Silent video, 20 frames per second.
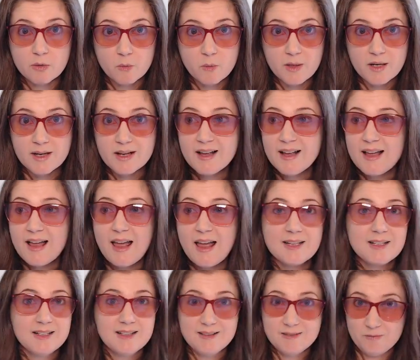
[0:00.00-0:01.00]
a week.
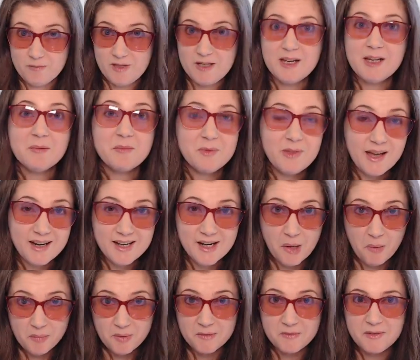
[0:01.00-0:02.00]
Keep that
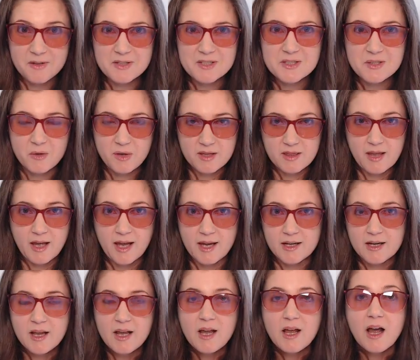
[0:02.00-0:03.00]
up if you're doing that.
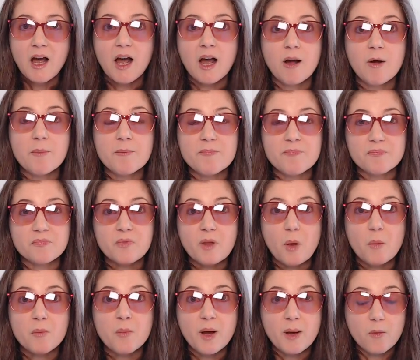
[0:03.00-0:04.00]

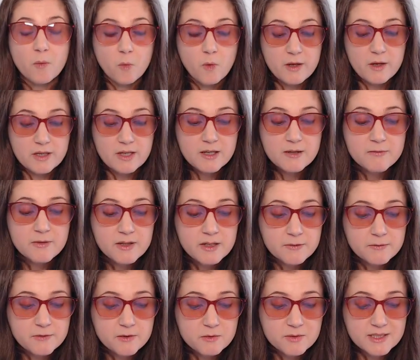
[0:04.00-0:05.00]
But even
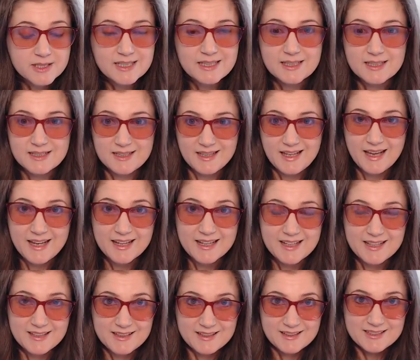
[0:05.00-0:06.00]
if you did like
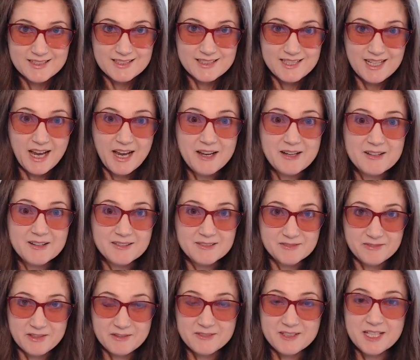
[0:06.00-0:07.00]
10,
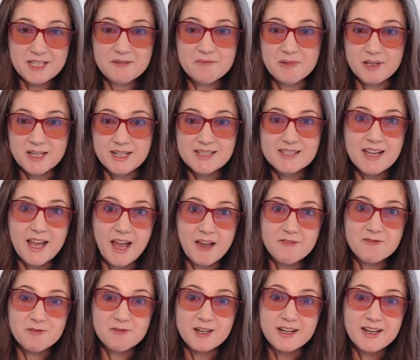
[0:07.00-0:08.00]
15 minutes
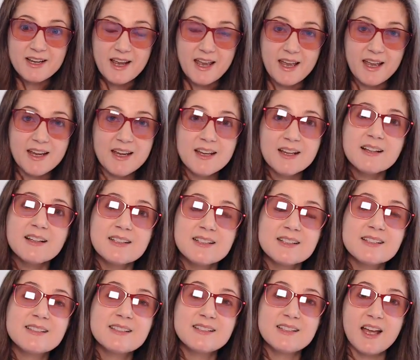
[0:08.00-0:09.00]
every day
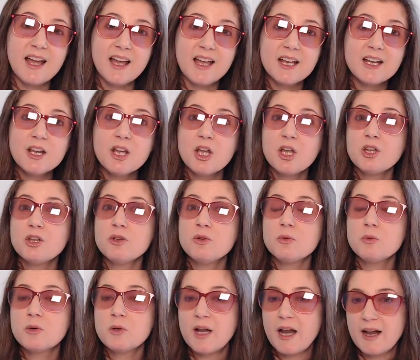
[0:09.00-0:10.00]
instead, you
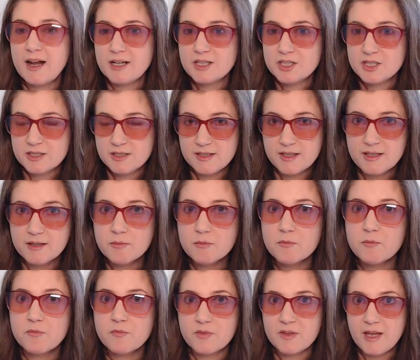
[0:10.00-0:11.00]
would actually
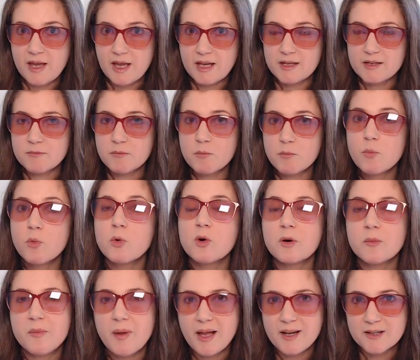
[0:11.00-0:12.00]
get more
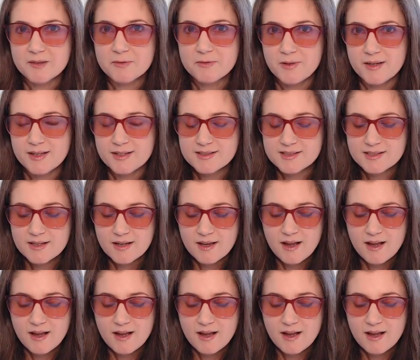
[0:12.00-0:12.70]
benefit